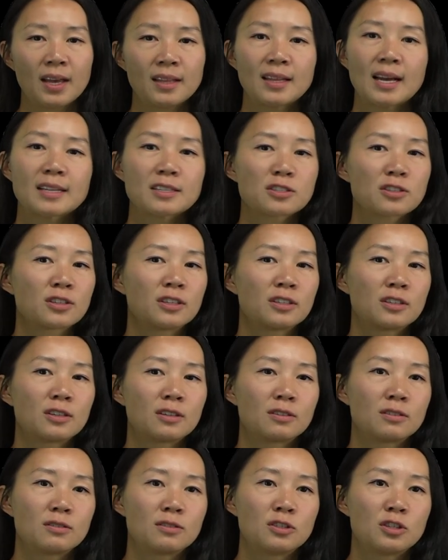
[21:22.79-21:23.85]
That's
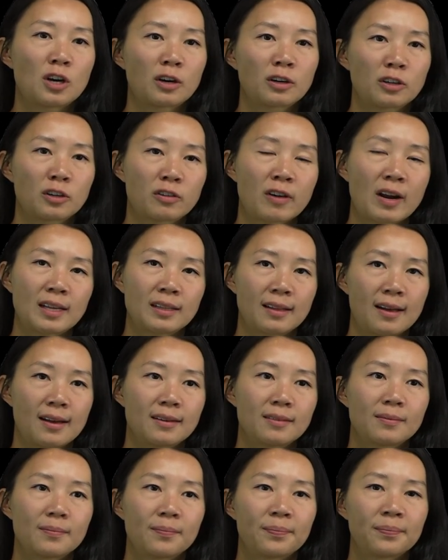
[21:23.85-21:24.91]
the dark gray
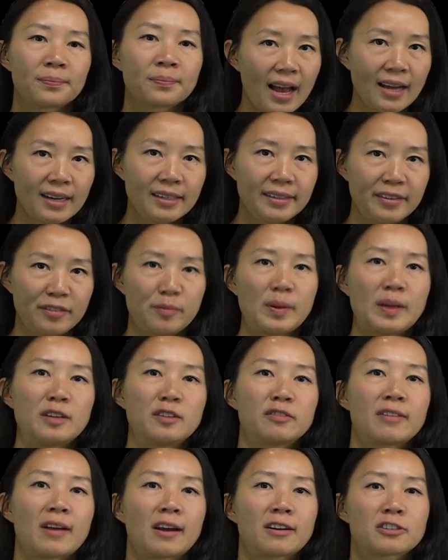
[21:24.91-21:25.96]
line. Additive
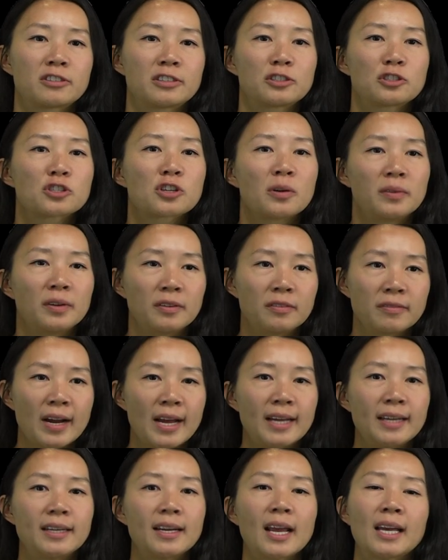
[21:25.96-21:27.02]
manufacturing, shown in
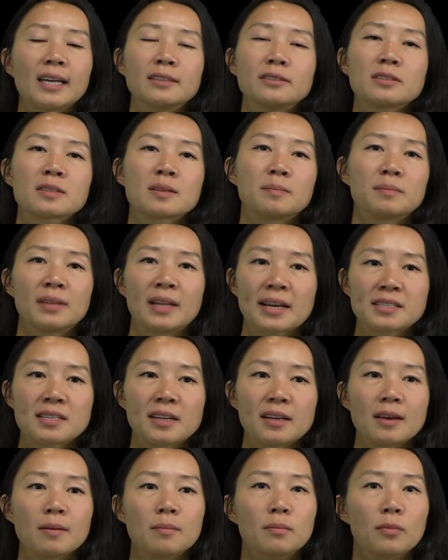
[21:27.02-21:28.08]
red, handles
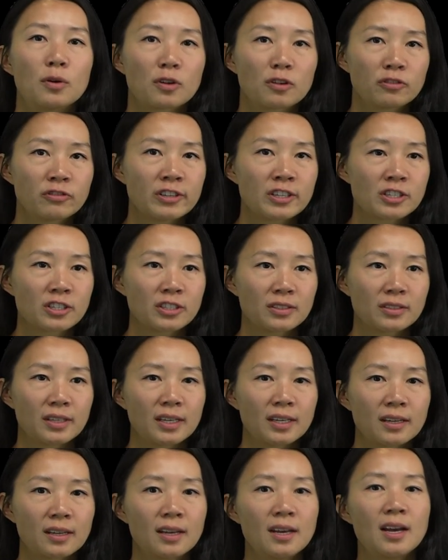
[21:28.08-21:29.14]
complexity more efficiently,